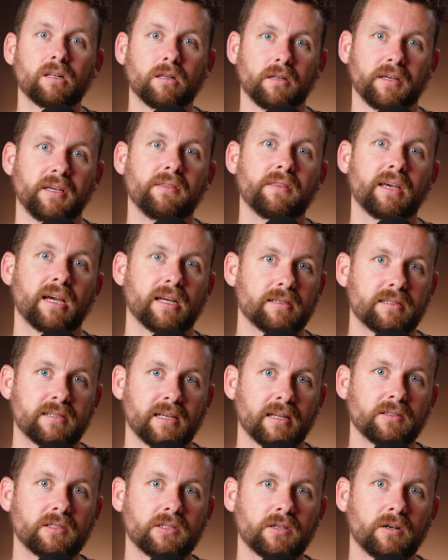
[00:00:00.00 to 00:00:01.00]
clean that
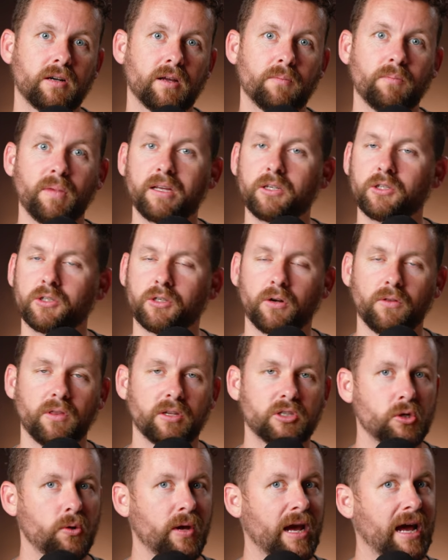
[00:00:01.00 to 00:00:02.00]
sensor and make sure
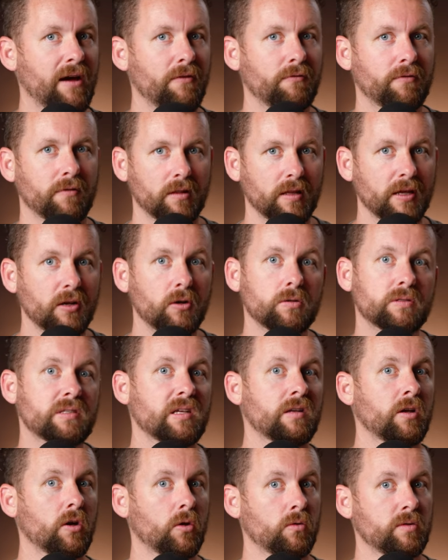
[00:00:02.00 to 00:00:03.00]
that you have little
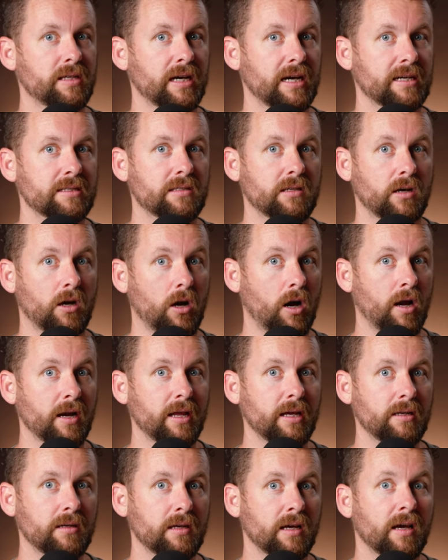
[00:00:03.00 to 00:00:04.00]
to no dust
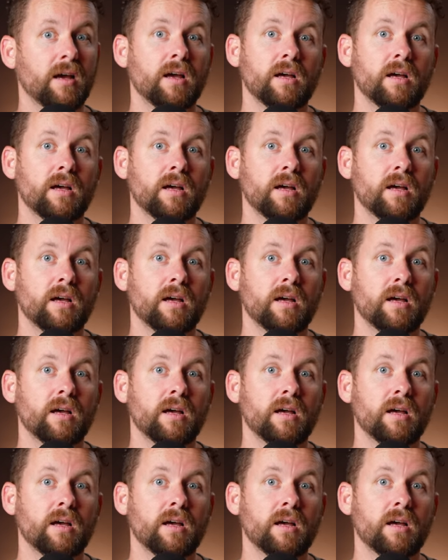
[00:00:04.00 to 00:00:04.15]
on it